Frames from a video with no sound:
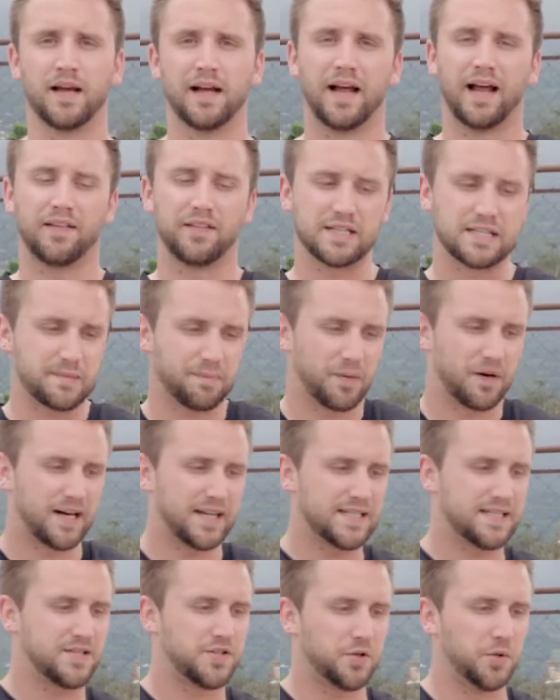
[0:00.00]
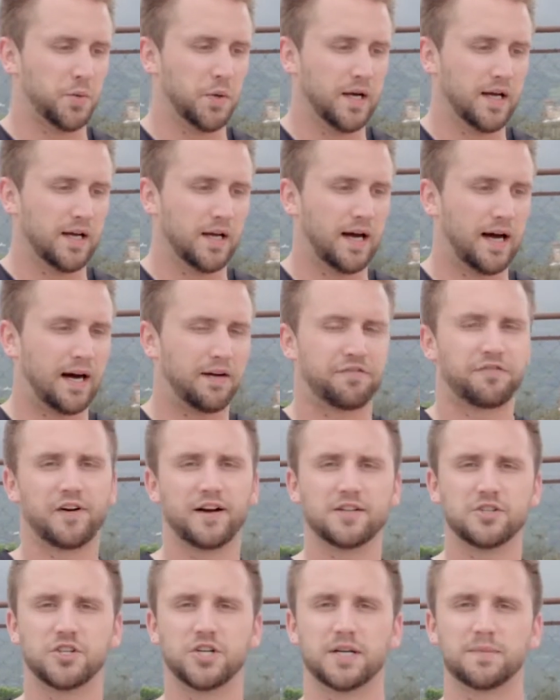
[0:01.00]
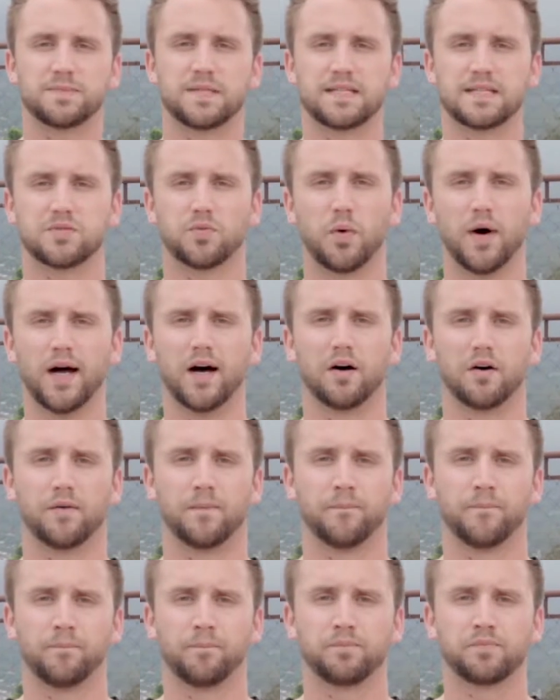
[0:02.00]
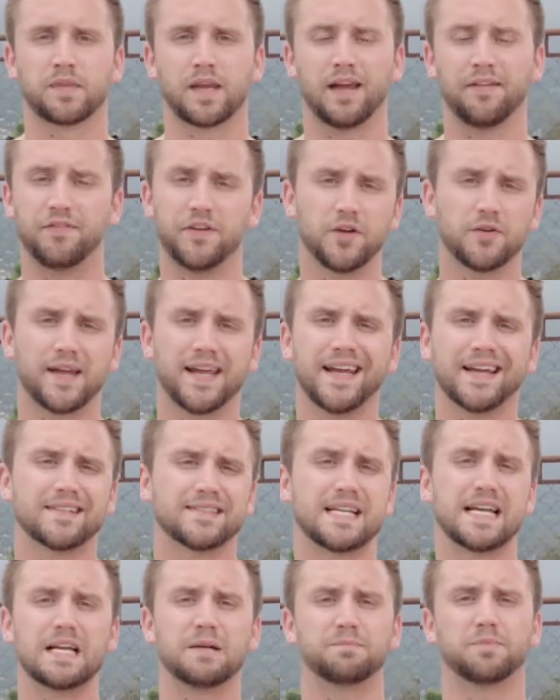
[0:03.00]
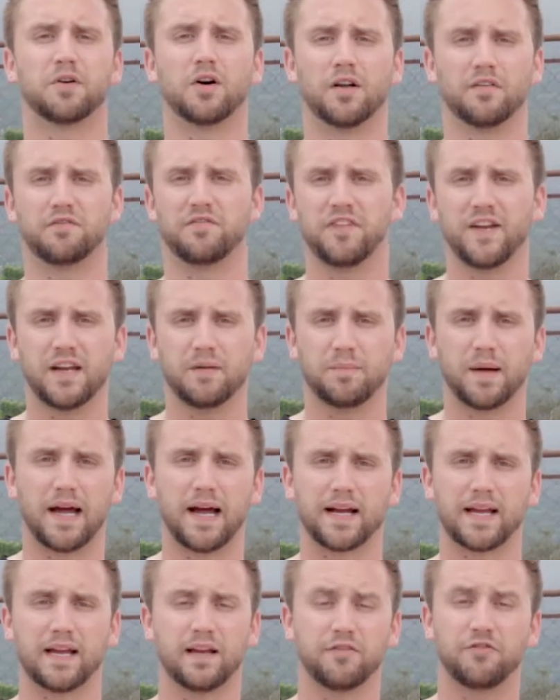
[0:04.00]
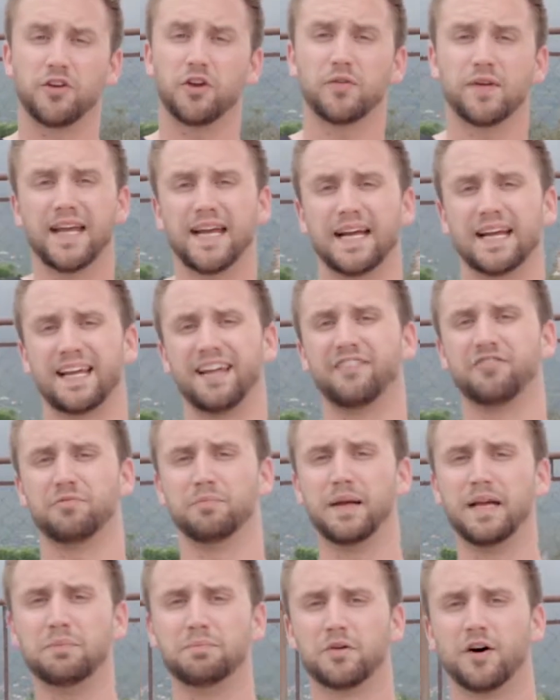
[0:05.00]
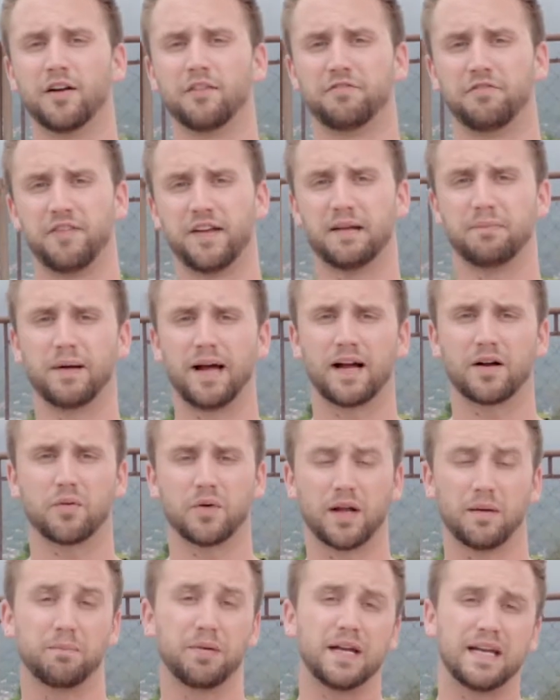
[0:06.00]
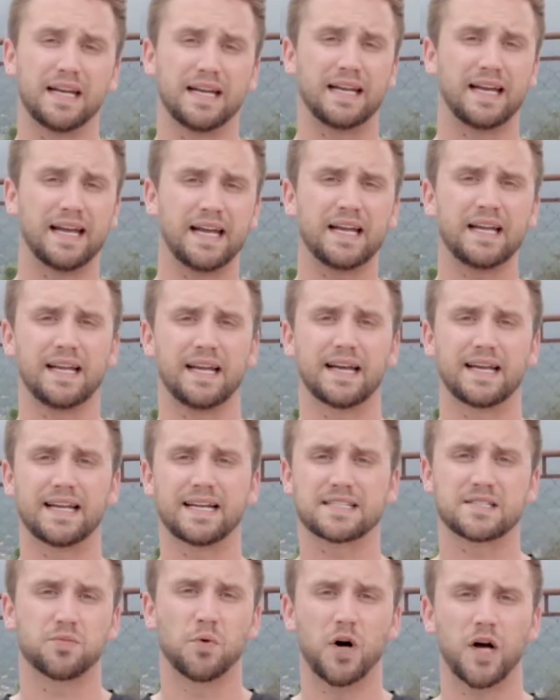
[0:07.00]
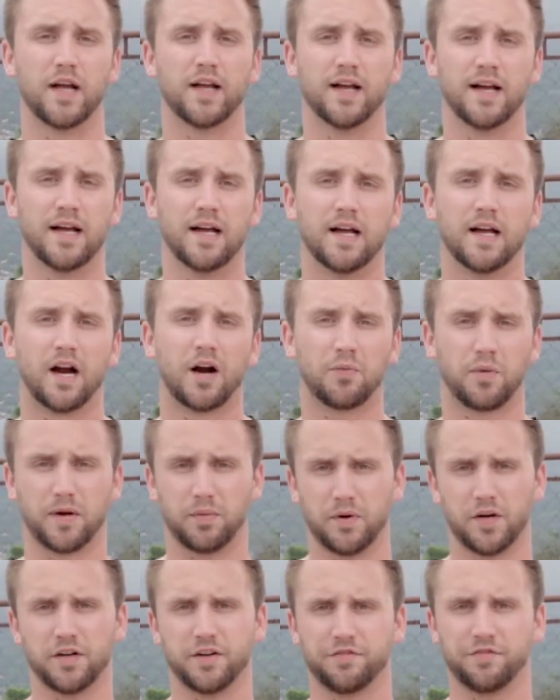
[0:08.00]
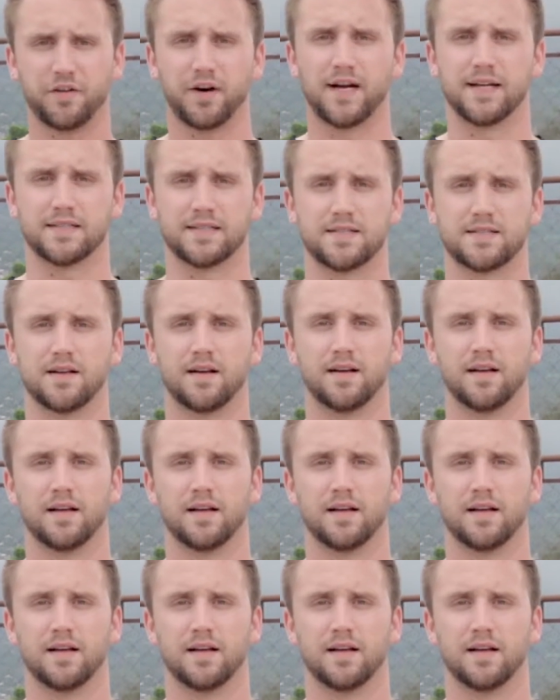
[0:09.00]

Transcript: And this applies to friendships as well. If you can't take blunt feedback, and if you can't give me blunt feedback when I'm being an idiot, guess what? Are we really friends?